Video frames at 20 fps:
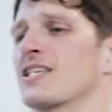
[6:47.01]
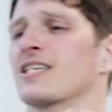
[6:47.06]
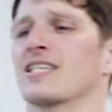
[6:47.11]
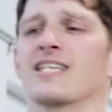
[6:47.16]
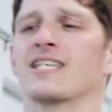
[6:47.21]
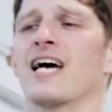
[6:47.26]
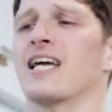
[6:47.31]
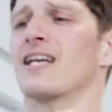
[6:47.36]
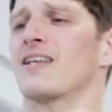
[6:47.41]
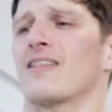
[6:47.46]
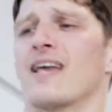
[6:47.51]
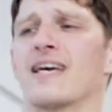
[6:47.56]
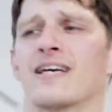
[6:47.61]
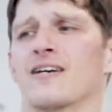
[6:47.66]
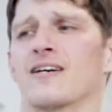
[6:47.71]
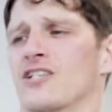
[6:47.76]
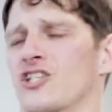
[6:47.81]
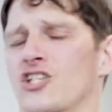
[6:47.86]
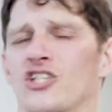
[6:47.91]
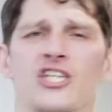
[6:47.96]
just kind of like
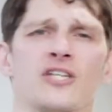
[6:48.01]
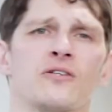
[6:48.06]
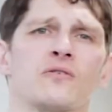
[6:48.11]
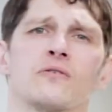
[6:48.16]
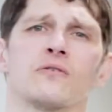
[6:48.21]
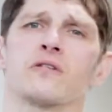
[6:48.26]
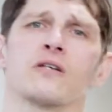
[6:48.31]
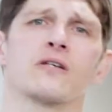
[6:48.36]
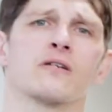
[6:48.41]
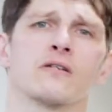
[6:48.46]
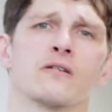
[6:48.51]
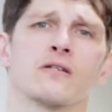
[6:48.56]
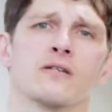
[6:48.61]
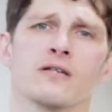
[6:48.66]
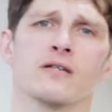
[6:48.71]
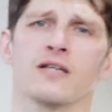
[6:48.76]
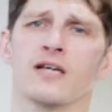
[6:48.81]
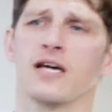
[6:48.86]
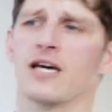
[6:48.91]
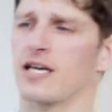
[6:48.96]
a shield,
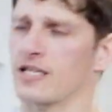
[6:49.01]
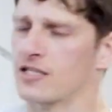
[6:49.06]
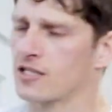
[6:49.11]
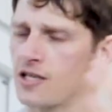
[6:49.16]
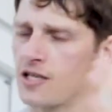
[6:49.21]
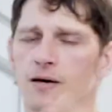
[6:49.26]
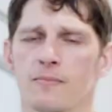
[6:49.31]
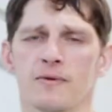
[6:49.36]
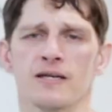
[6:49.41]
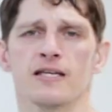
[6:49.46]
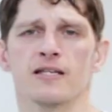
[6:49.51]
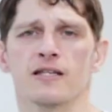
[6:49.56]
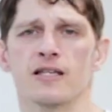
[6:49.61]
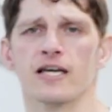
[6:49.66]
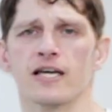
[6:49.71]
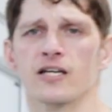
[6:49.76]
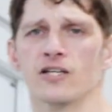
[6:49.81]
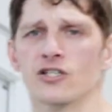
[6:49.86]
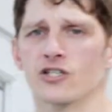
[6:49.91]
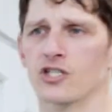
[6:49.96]
okay? It's coming in
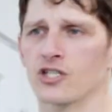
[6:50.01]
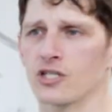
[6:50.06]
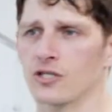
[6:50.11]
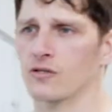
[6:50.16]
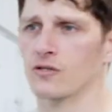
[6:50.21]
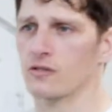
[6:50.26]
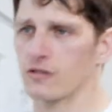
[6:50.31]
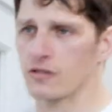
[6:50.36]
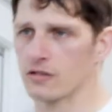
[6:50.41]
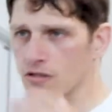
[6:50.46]
like a shield.